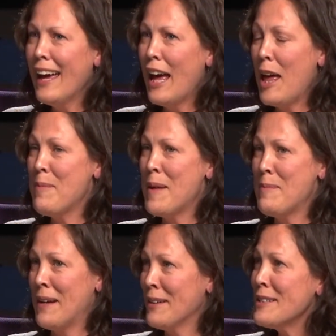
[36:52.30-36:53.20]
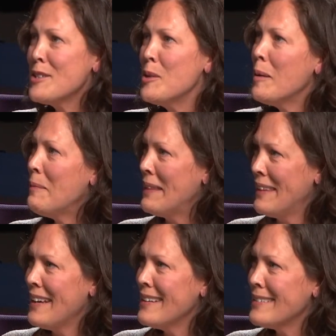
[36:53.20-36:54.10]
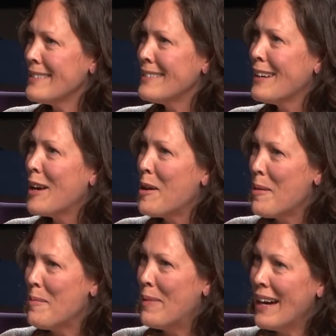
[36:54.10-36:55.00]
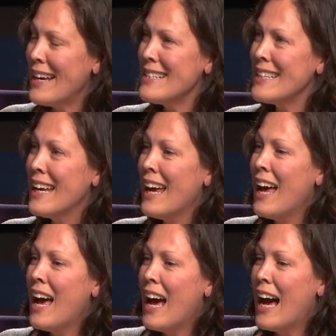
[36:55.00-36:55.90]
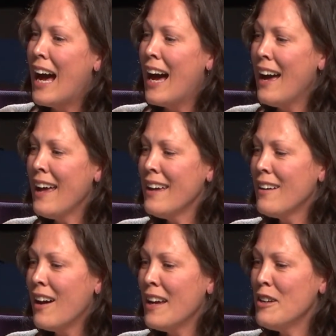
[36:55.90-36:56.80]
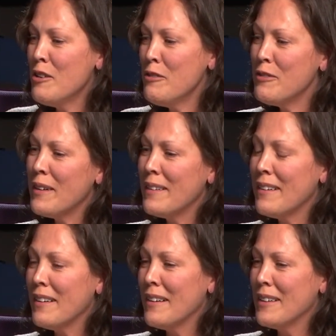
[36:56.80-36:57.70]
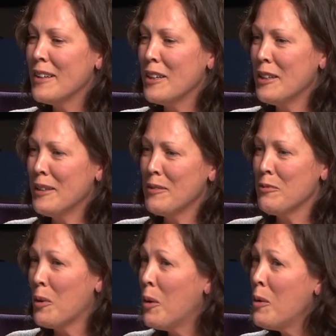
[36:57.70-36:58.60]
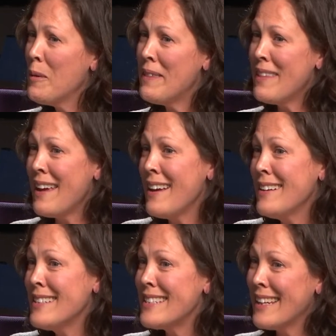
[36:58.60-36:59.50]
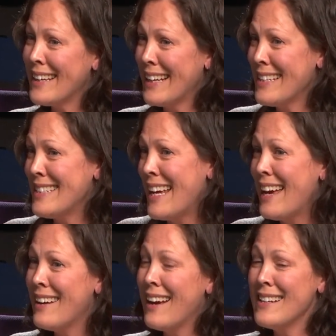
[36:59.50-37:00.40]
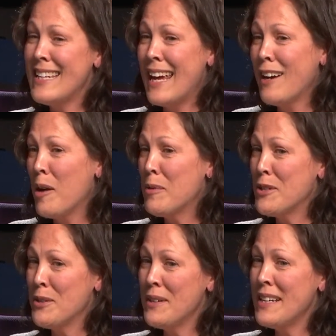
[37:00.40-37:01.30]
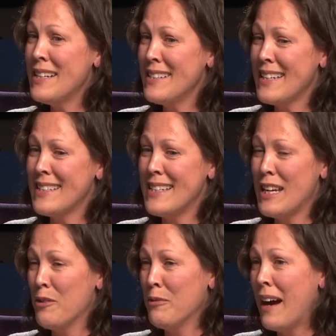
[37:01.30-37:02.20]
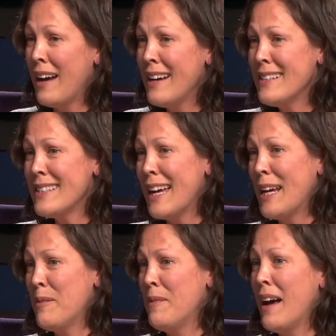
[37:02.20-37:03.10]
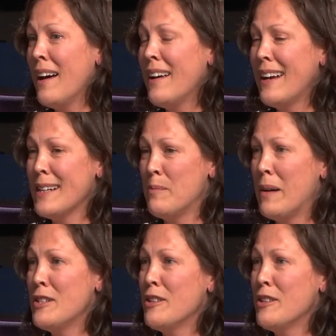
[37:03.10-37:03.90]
am embarrassed to admit this, but I kind of roll with things. And like I said, I take opportunities as they arise. I am not as much